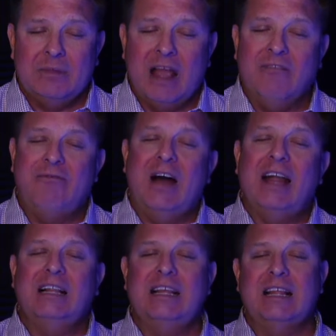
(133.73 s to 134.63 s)
And
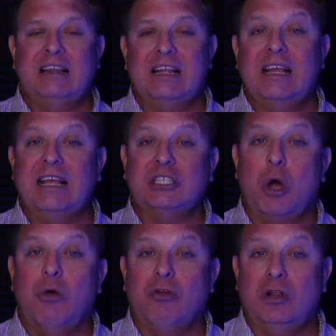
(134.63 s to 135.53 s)
finally, the thing that gets
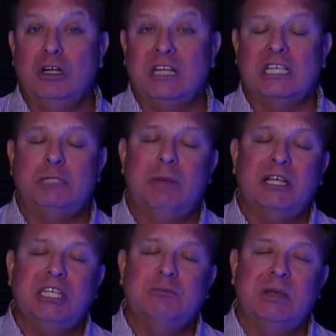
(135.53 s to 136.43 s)
overlooked,
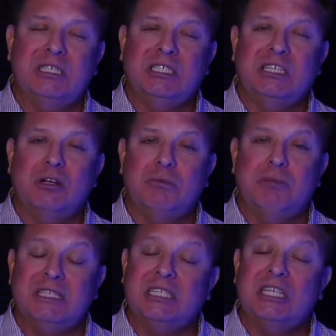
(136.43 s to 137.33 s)
especially as business,
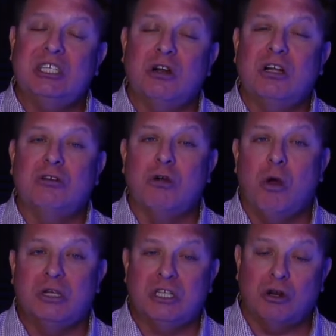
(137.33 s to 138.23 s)
businesses start to grow,
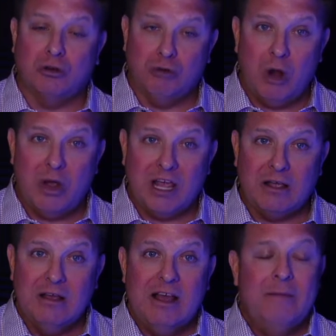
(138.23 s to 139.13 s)
start growing,
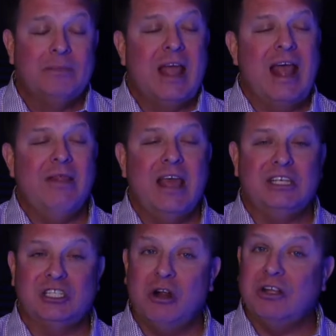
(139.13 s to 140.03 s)
and they
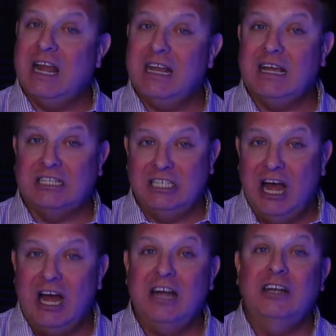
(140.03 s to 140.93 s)
start getting a
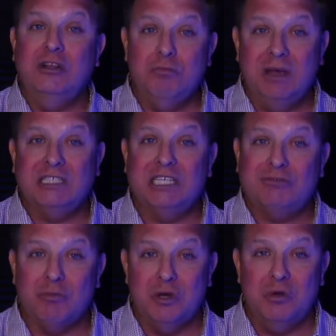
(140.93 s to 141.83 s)
ton of new business
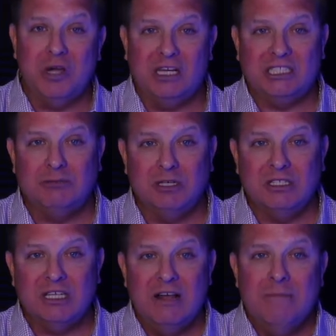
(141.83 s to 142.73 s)
from new
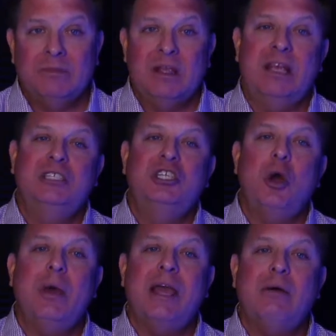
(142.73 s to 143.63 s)
customers, is
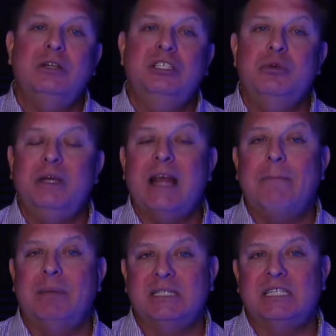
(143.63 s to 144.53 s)
going out and doing
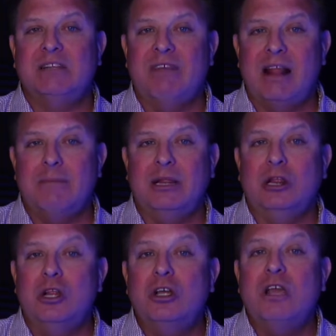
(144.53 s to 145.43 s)
that business development,
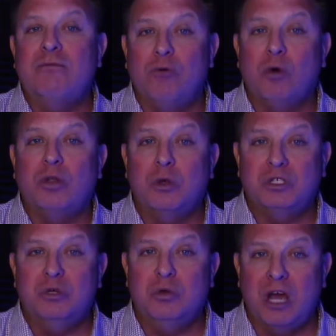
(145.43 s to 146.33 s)
looking for those
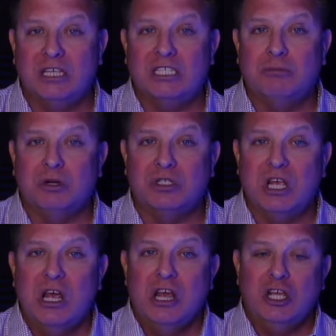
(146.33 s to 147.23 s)
new customers,
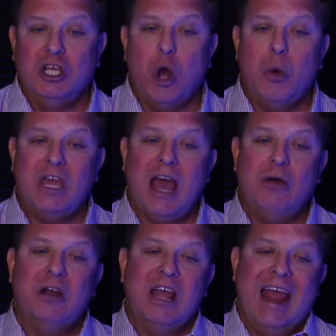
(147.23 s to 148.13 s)
going
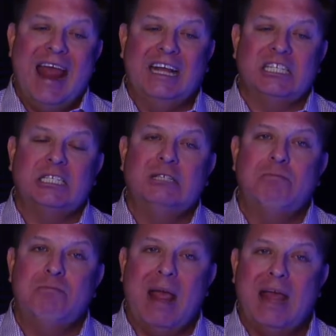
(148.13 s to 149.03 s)
out and
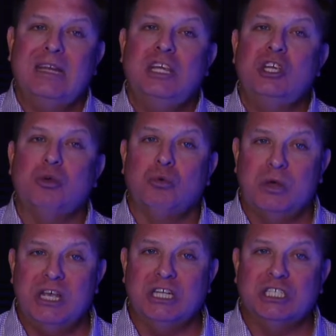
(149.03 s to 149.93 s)
expanding your
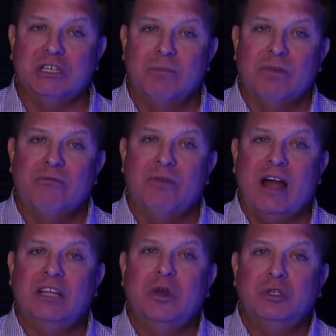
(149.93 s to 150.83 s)
reach,
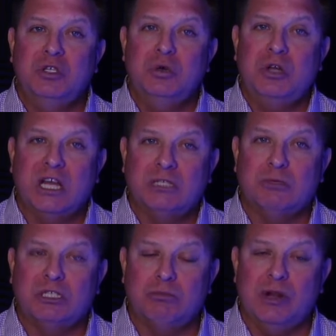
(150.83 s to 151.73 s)
finding those new
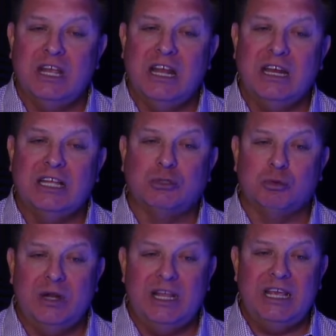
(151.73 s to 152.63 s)
customers to bring in. It's
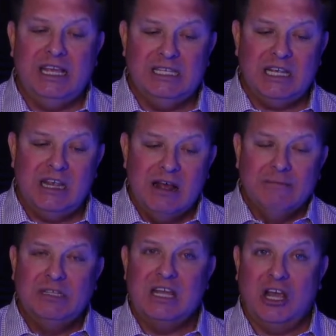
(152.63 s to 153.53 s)
really easy
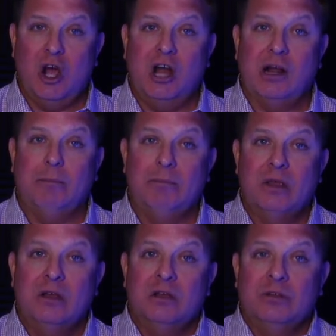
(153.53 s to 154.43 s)
to get caught up
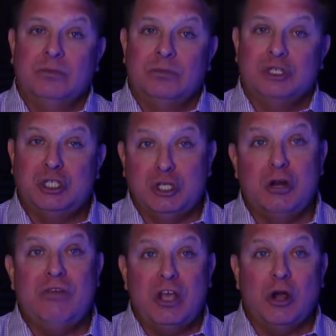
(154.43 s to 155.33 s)

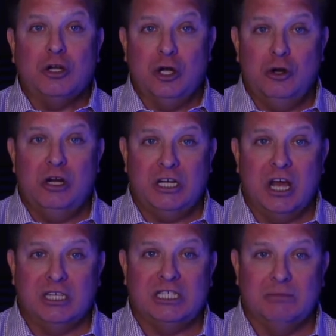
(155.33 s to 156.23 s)
serving our current
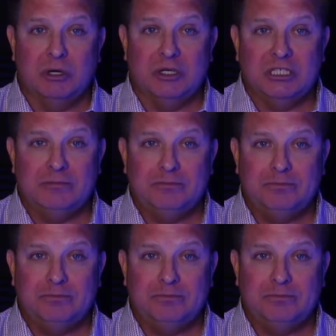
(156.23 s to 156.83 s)
customers,